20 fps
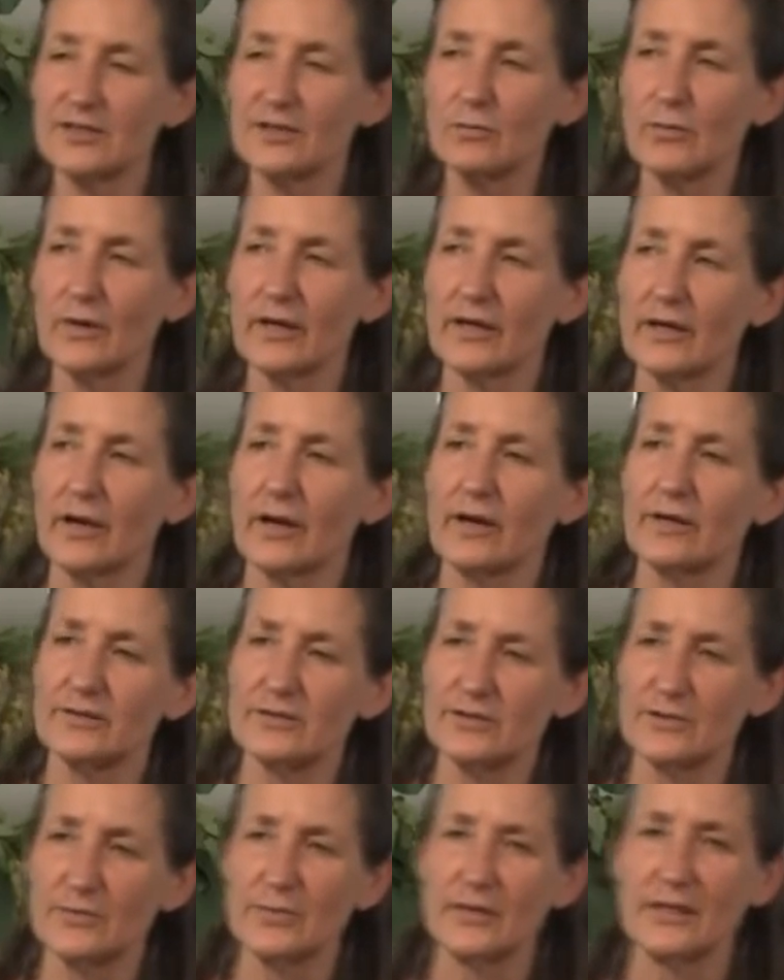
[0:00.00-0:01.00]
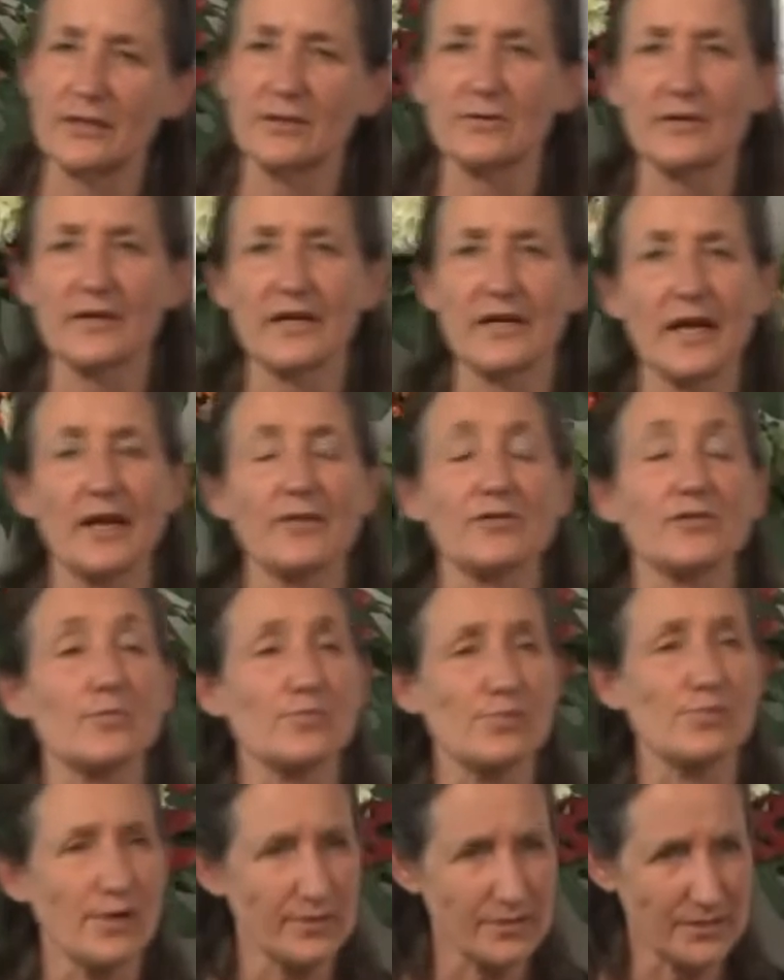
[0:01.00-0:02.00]
we're going to be looking at the
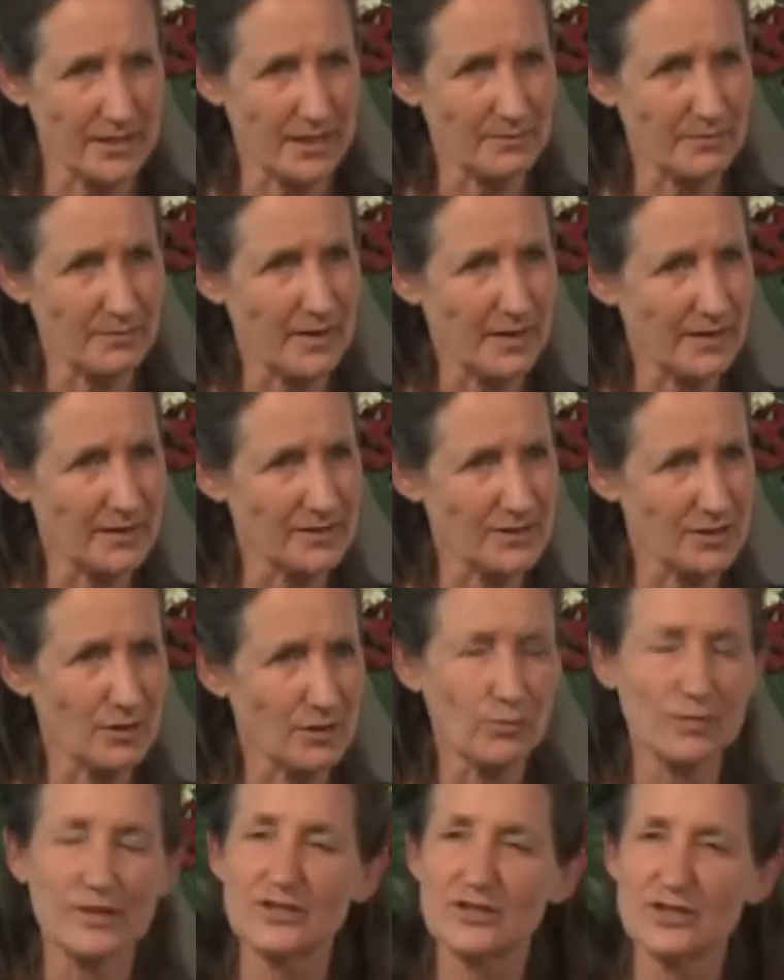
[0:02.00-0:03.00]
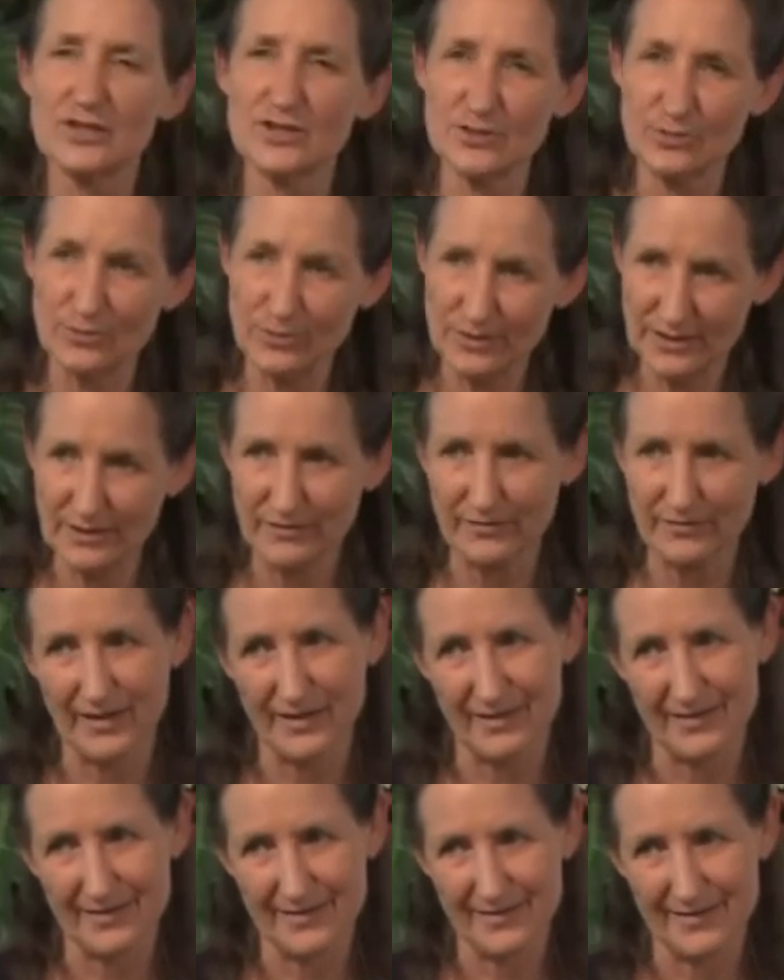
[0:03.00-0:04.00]
project manager, which is your liver.